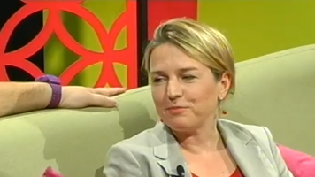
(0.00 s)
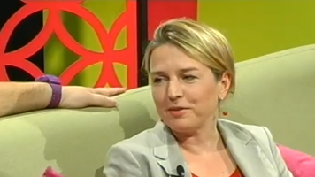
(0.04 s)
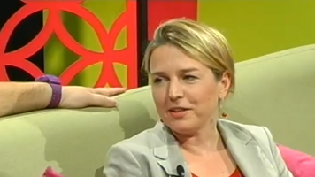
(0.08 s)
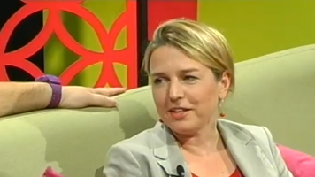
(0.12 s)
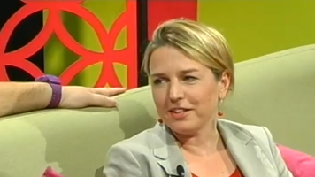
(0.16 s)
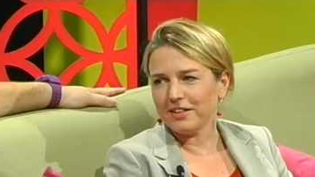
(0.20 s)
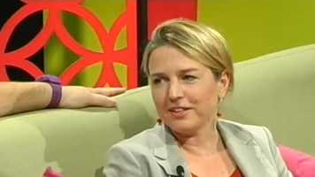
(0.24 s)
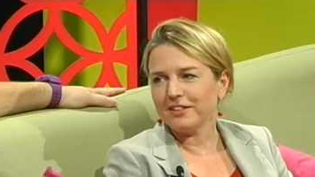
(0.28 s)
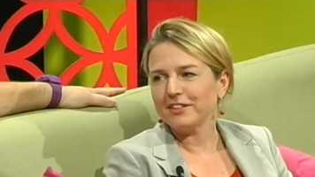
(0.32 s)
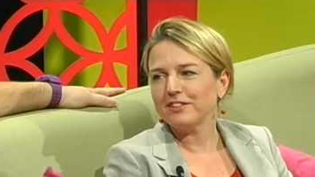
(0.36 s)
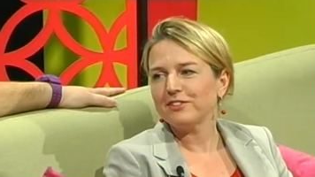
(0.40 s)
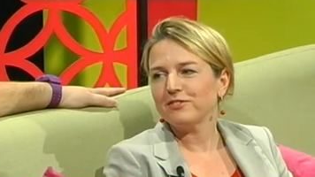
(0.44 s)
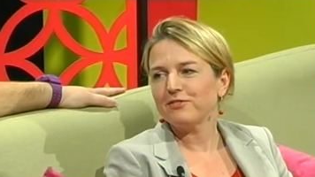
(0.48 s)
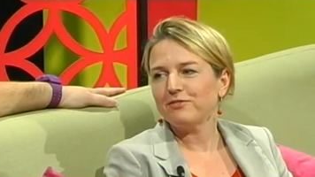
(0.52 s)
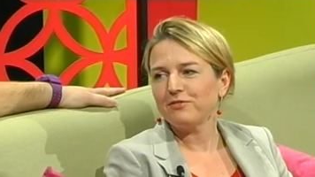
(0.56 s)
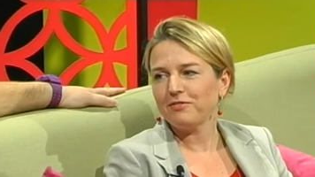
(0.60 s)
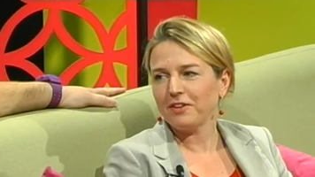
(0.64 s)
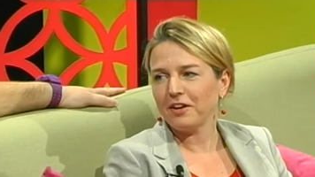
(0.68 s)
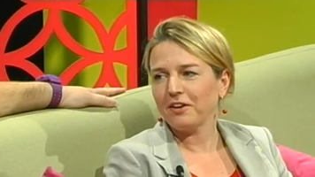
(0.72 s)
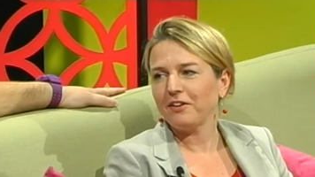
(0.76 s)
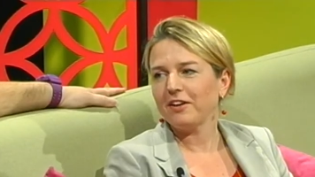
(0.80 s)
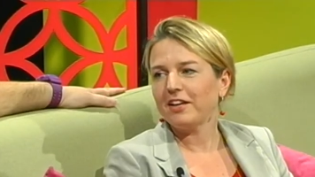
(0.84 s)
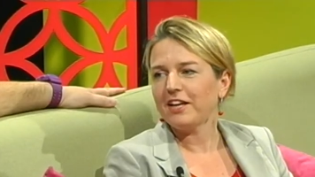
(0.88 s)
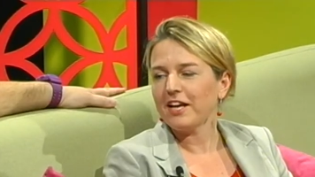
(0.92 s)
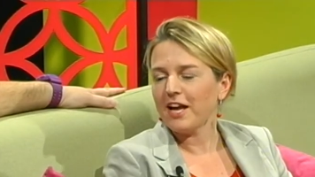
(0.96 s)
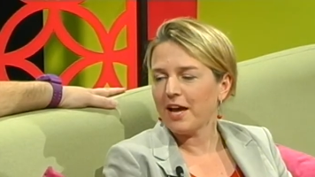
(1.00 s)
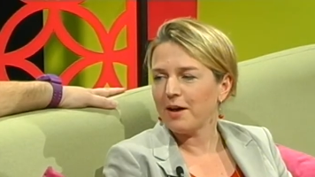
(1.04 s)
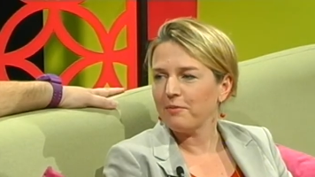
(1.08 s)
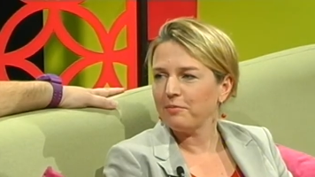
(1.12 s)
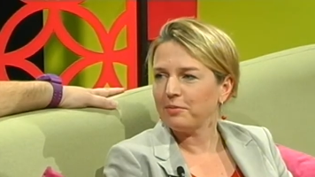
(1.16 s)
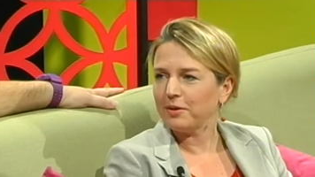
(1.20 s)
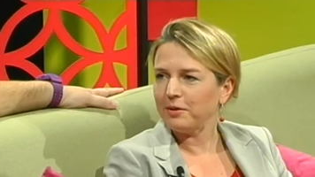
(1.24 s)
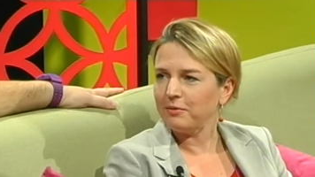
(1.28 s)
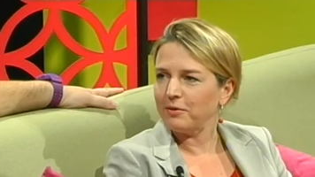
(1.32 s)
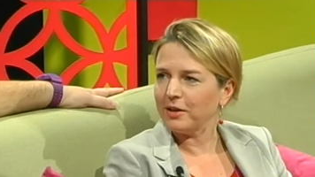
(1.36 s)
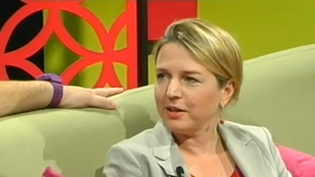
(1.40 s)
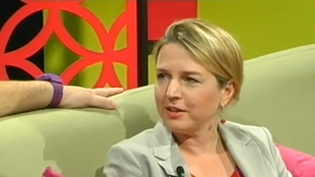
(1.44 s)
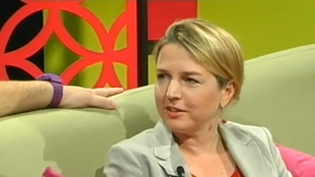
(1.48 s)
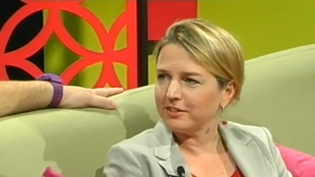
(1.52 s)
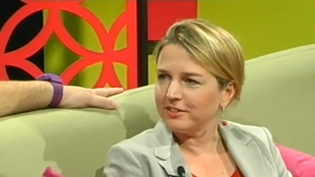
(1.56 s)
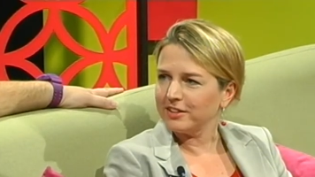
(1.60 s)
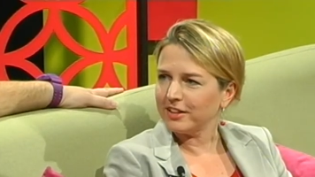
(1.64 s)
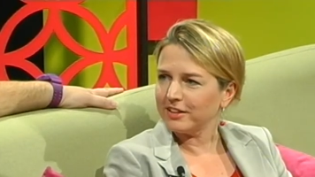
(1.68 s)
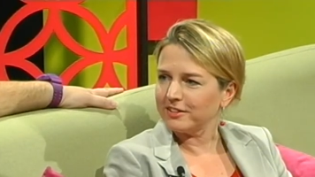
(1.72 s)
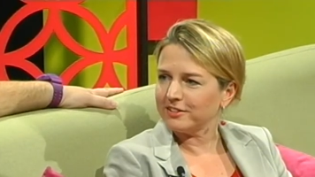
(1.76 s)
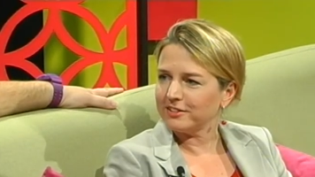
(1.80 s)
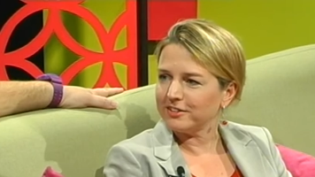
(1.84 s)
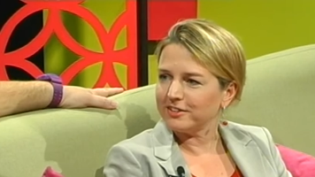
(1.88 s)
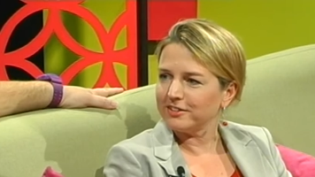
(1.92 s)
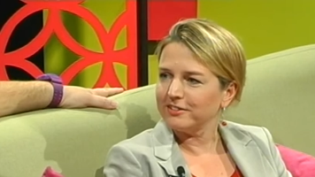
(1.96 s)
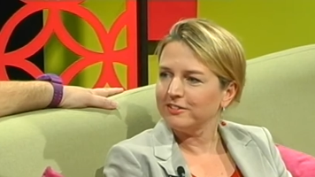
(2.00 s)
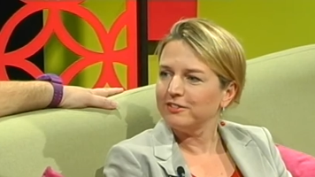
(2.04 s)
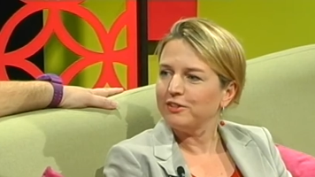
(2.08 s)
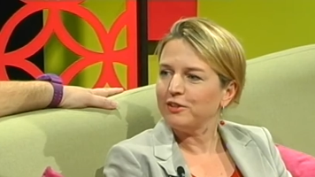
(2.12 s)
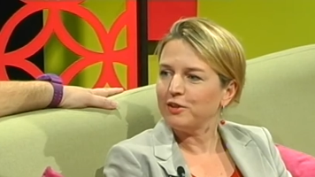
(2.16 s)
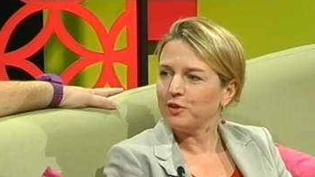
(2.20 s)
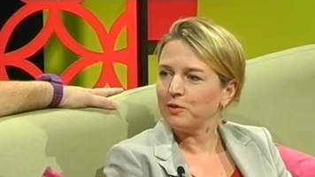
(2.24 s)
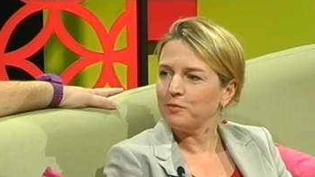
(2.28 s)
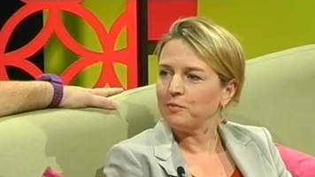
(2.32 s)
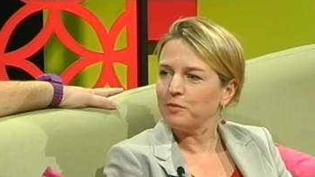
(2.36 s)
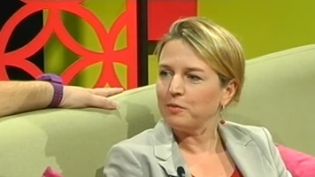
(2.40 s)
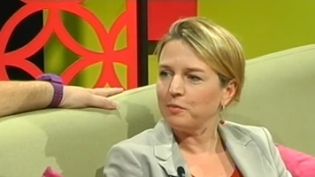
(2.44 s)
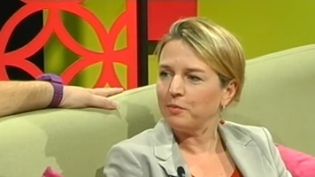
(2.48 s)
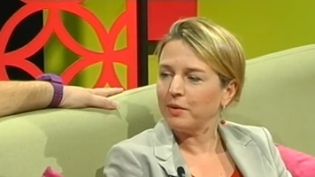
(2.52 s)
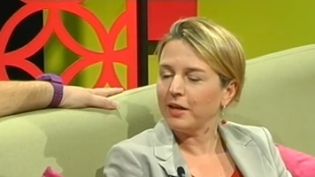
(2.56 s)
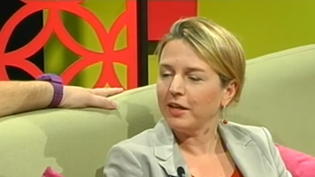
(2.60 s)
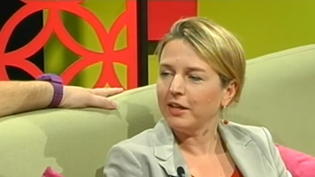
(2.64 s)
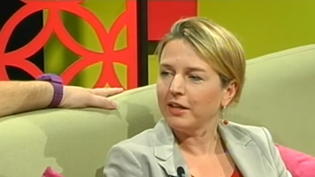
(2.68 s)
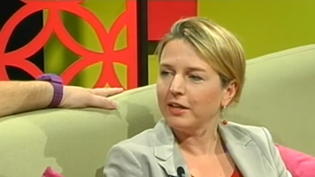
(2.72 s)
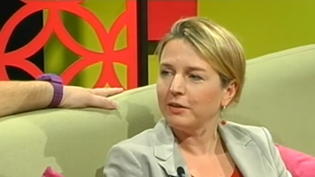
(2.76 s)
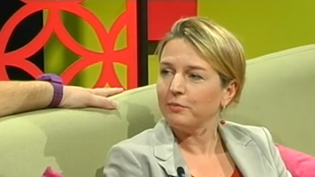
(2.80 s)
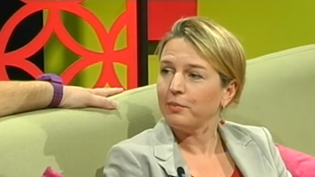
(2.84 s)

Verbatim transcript: and he's a very happy, well-adjusted human being.